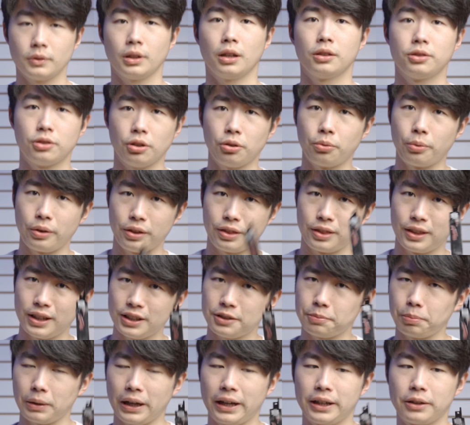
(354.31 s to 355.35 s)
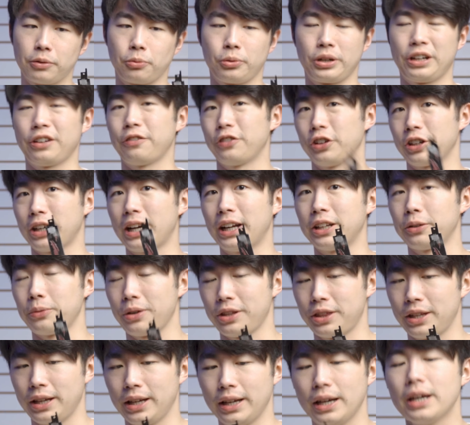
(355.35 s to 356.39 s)
So with this blade, whenever you're cutting
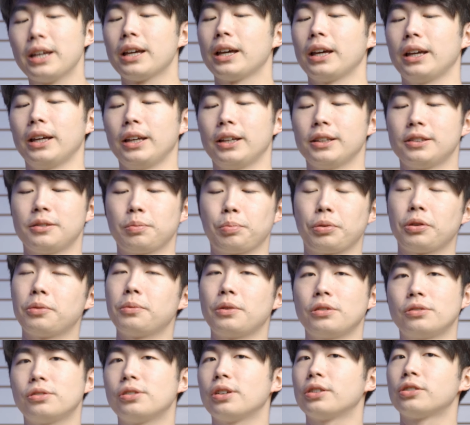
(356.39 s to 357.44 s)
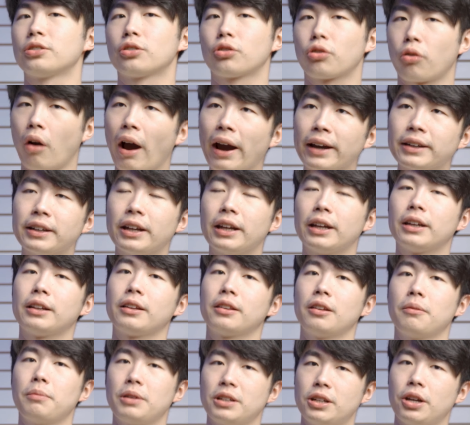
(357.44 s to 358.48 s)
with it, it's pretty much just
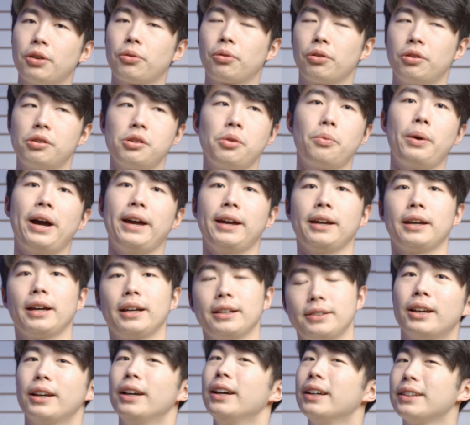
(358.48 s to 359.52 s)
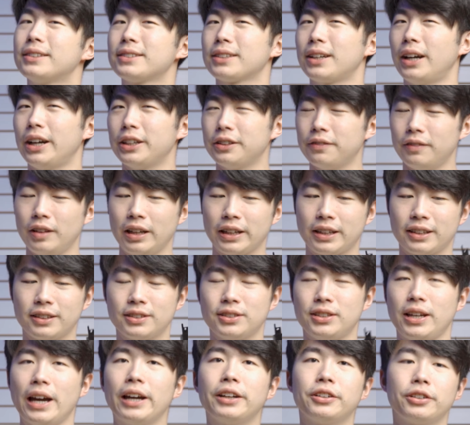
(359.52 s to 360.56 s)
grinding the material away. It's kind of like a
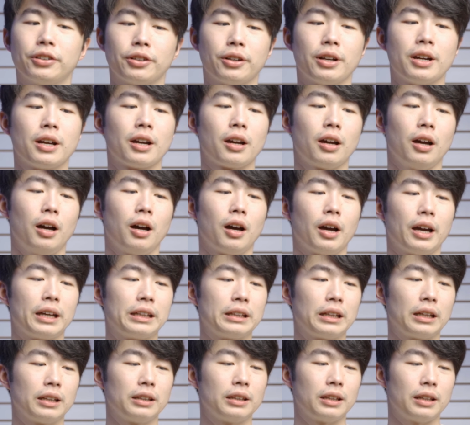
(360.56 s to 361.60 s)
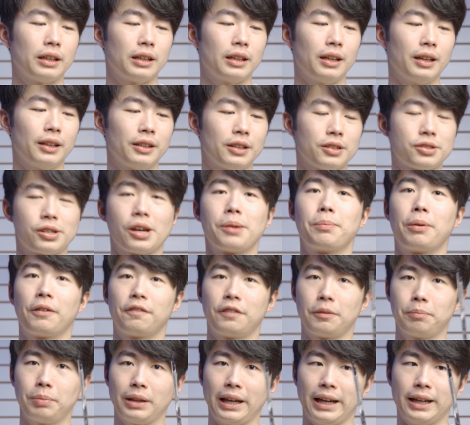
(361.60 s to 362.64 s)
sander in the shape
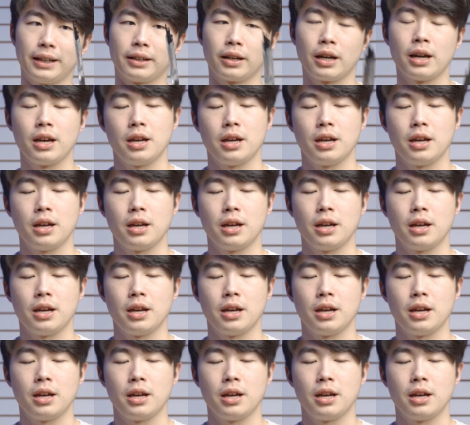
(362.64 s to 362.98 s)
of a blade.